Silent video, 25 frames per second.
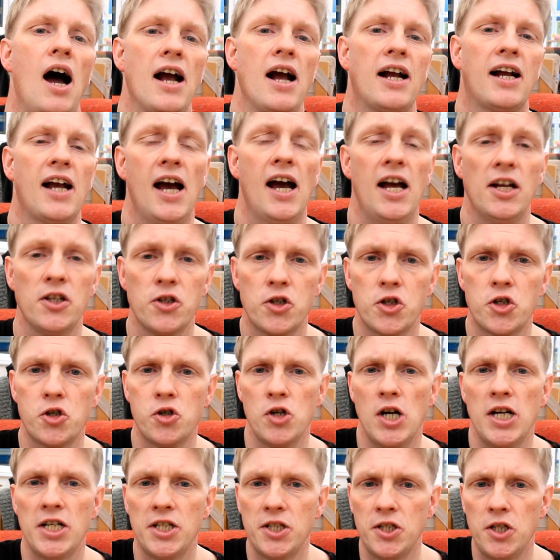I can't
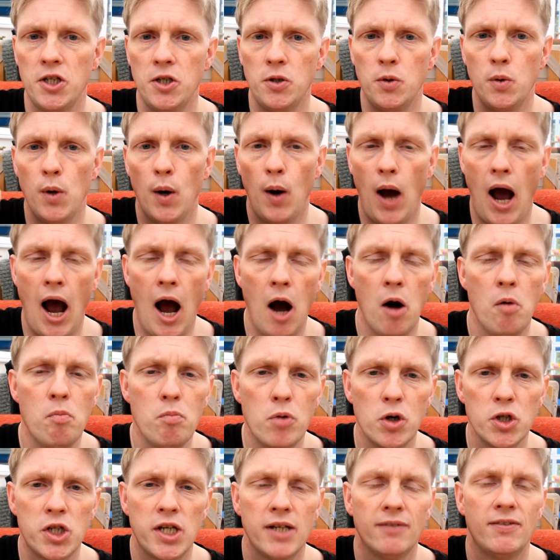stress to you how
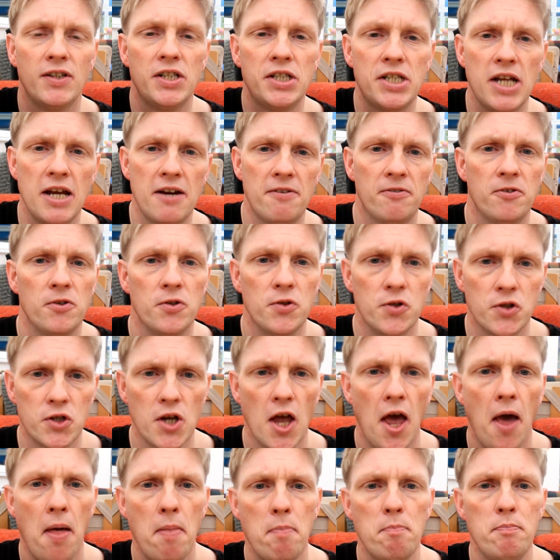much of a
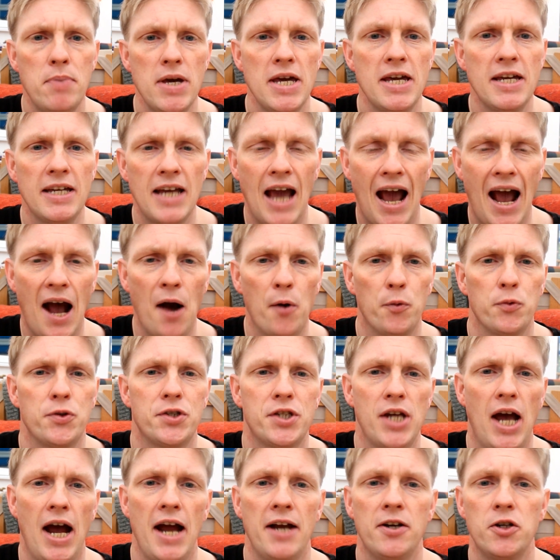difference being
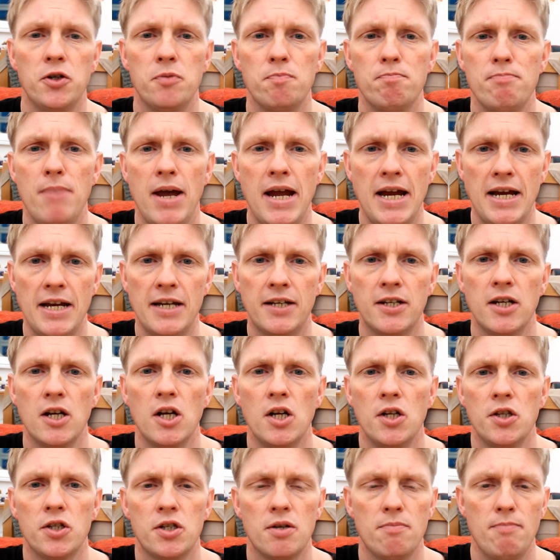outside has made
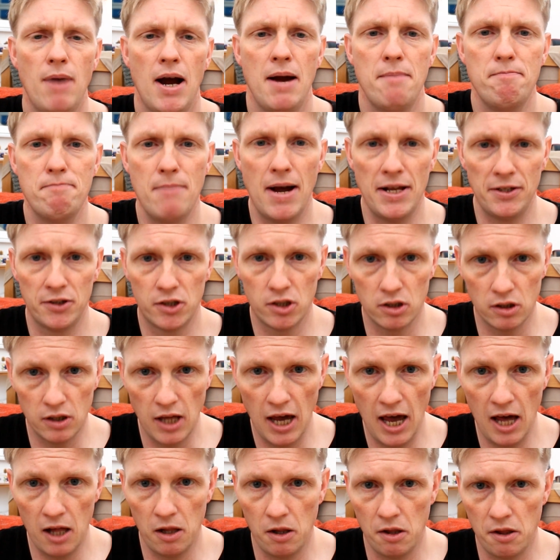to my mental
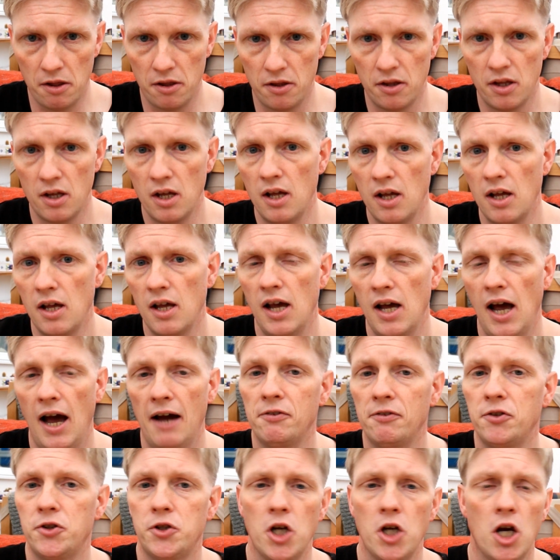health.
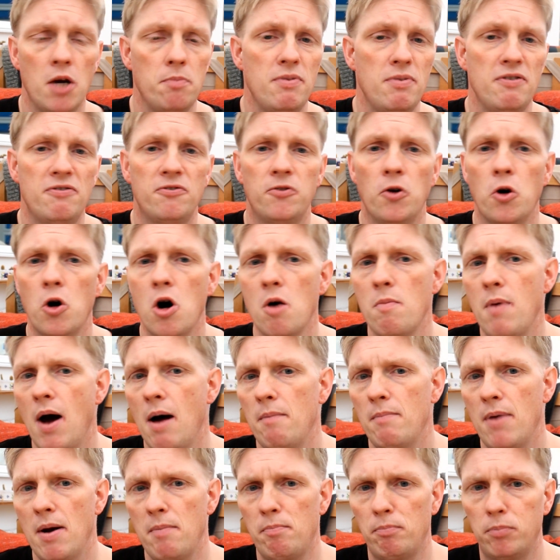I've shared before
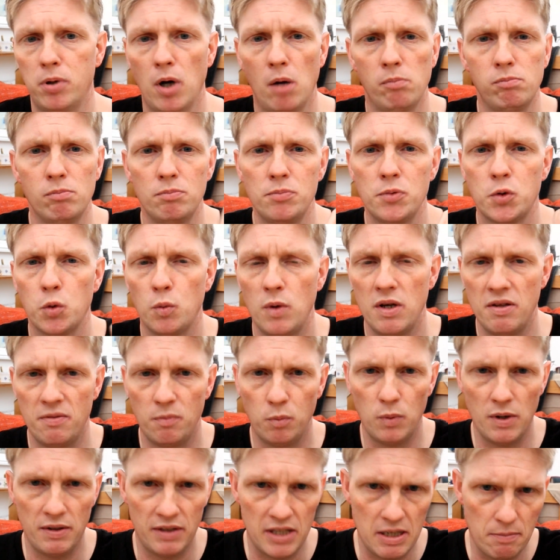about my problems
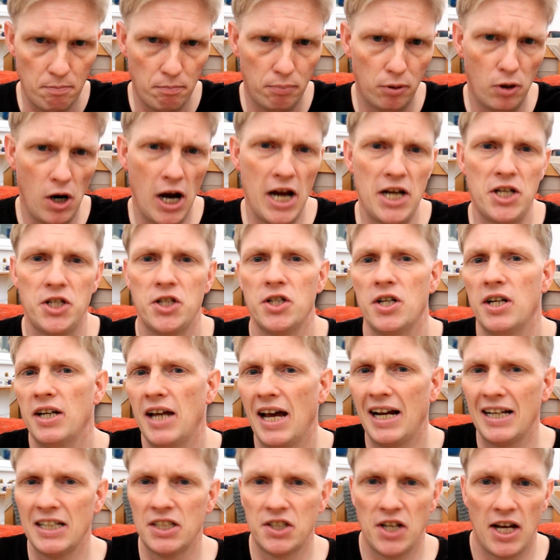with depression and
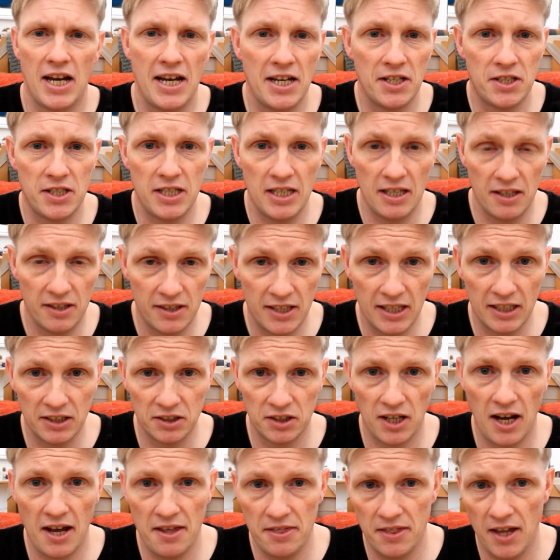anxiety and
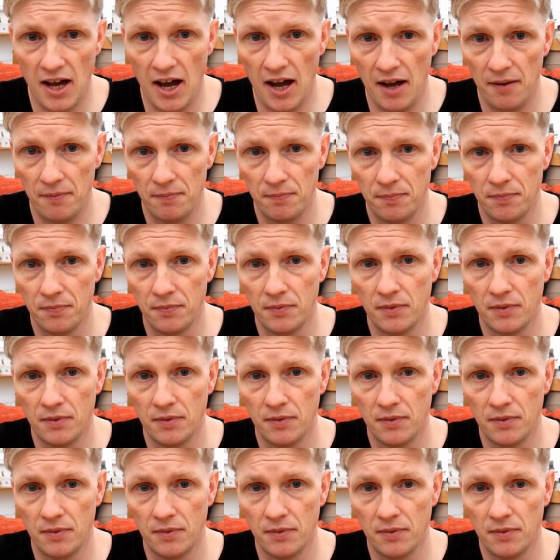things like that.